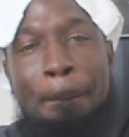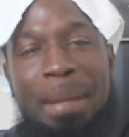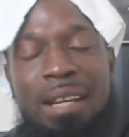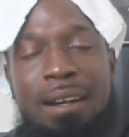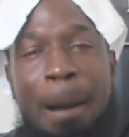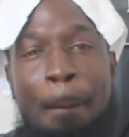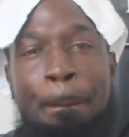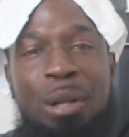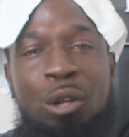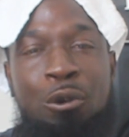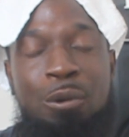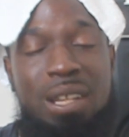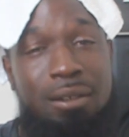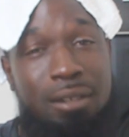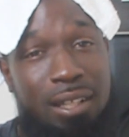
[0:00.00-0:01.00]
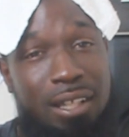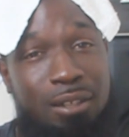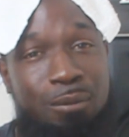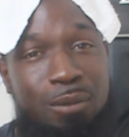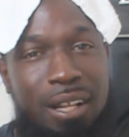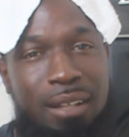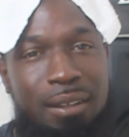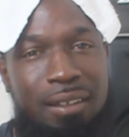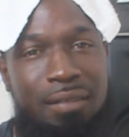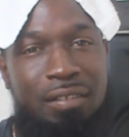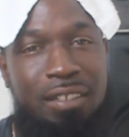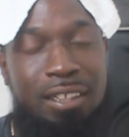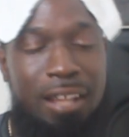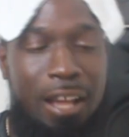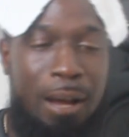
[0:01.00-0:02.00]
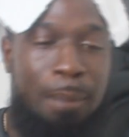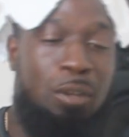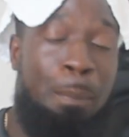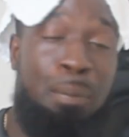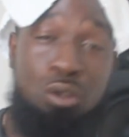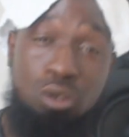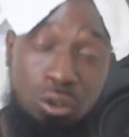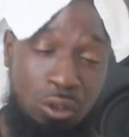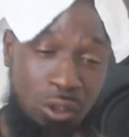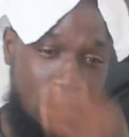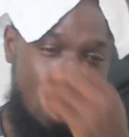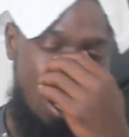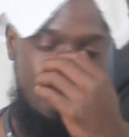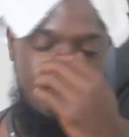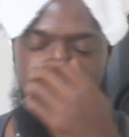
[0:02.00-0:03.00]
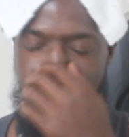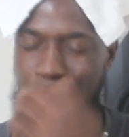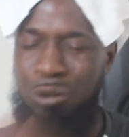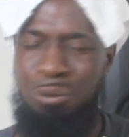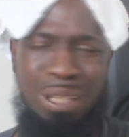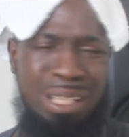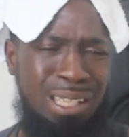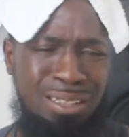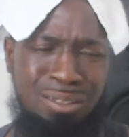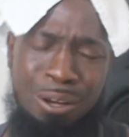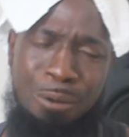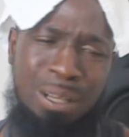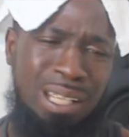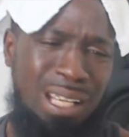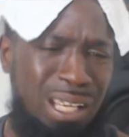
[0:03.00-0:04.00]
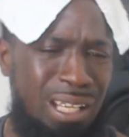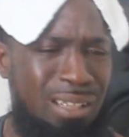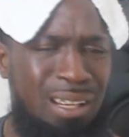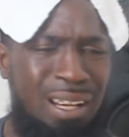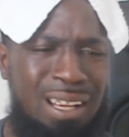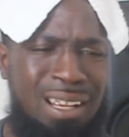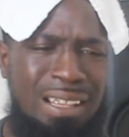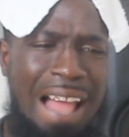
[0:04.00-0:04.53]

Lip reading: big up Bluey on this one. The producer, Bluey, he's going in.